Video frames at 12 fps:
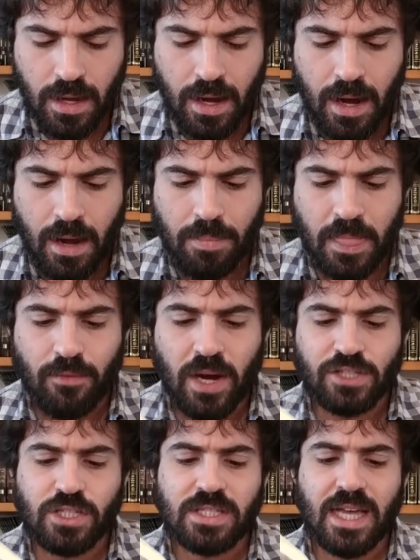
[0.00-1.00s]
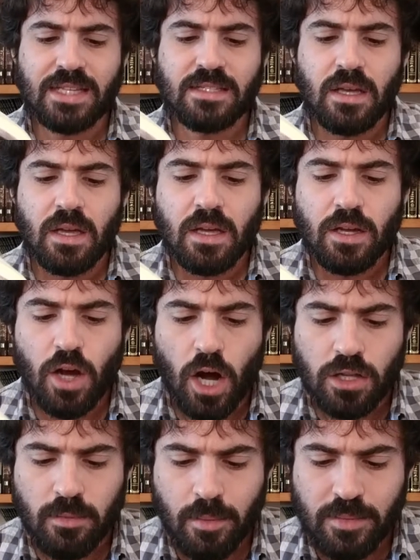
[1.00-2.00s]
Um, and Rashi says,
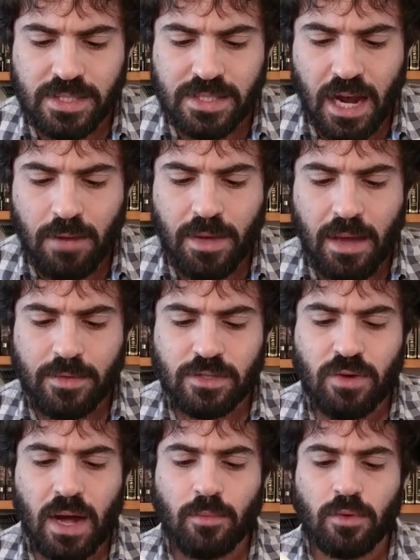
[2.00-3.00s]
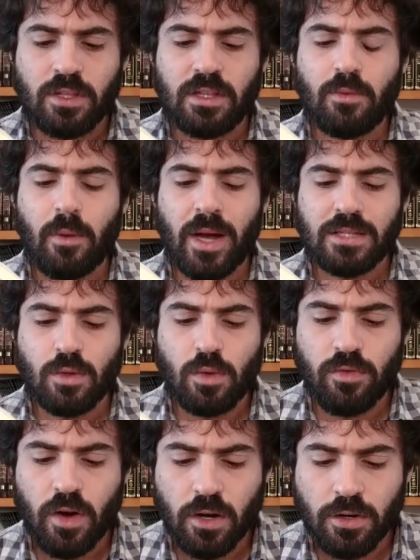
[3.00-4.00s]
"Ka'adam amitzdar me'emas rabu." And the Dibra Maskul
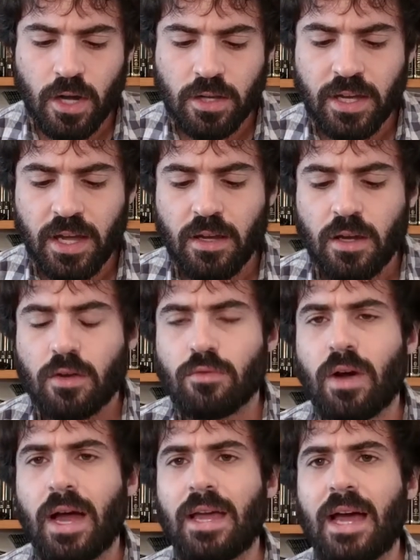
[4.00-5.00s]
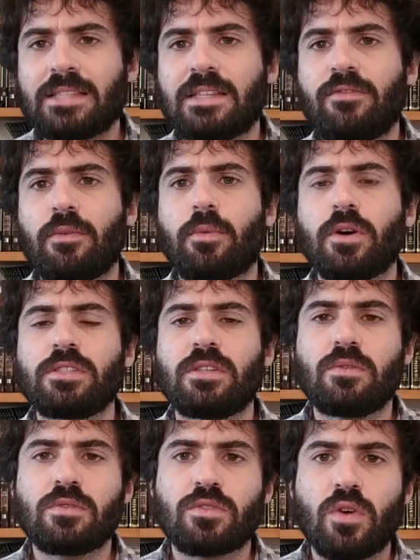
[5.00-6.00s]
yade, right? As if a
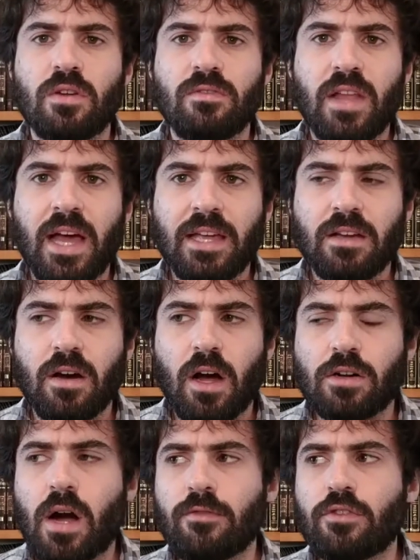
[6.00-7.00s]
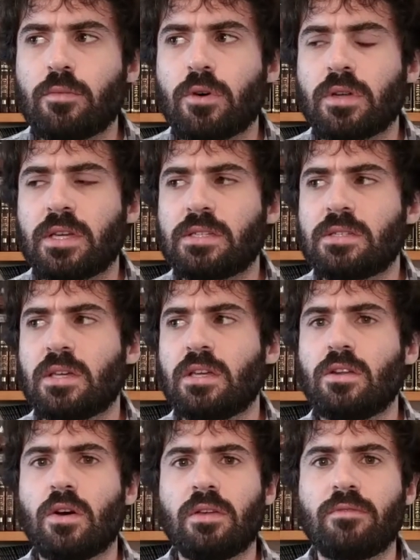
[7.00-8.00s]
person who's sort of like uncomfortable, he's
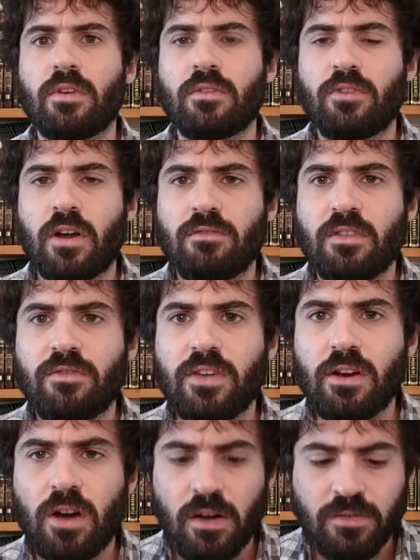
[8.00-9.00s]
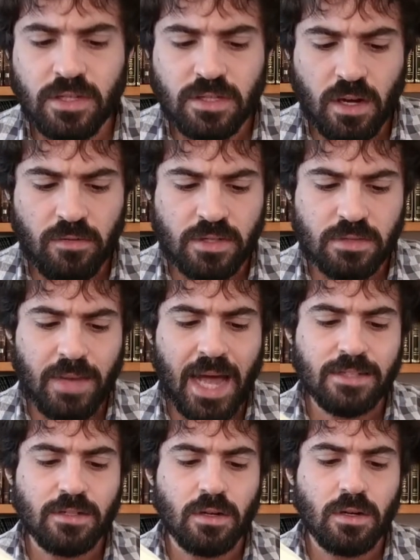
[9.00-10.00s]
you know in, in front of the fear of his of his
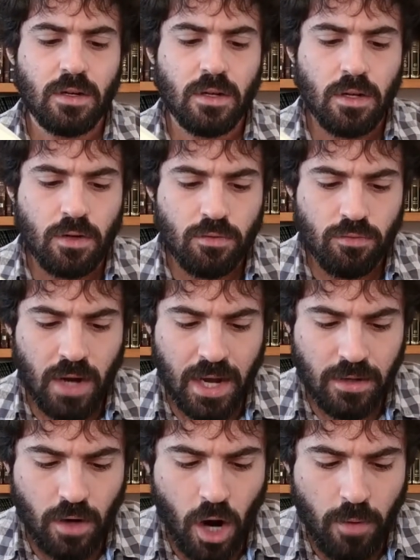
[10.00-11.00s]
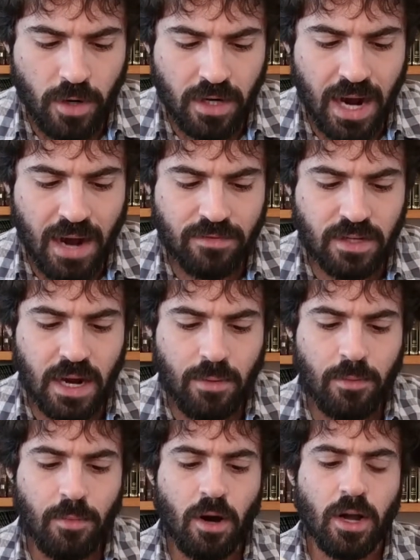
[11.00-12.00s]
master right? Amar ka'avda
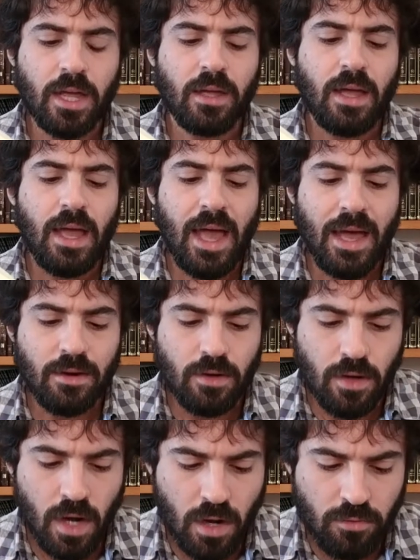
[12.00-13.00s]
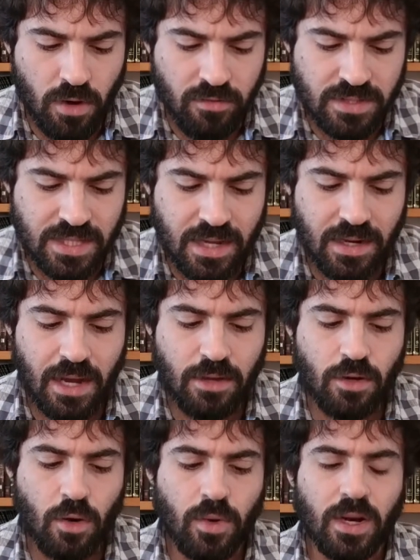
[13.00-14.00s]
kamimare, and uh, Rava said,
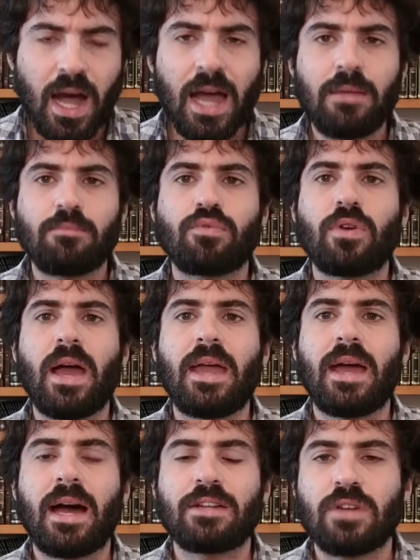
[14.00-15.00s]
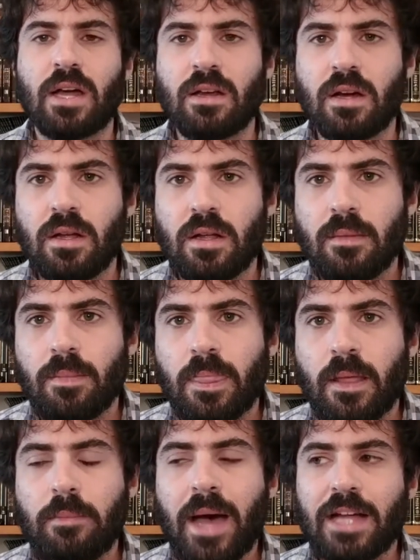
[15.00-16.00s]
you know, when I pray, I try to
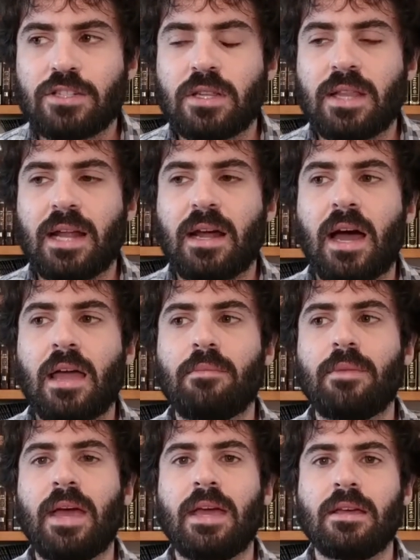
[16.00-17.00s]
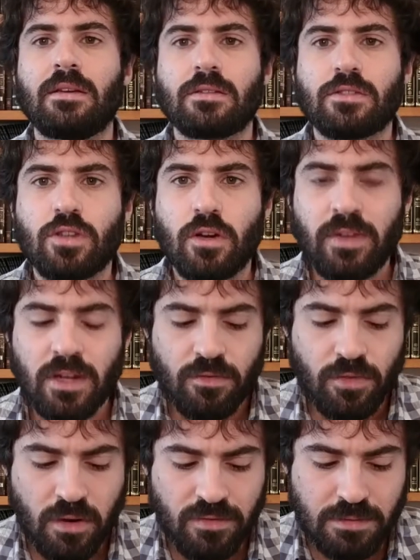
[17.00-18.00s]
Imagine that I am a servant in
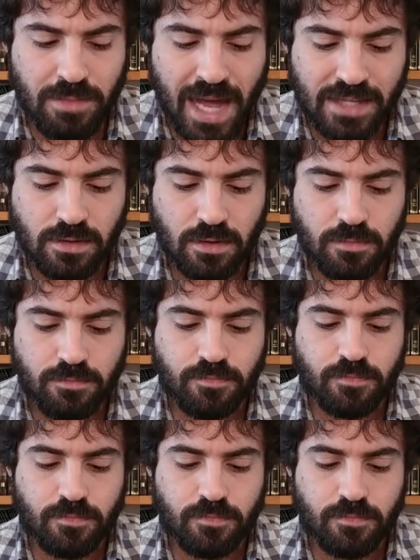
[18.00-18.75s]
front of his master.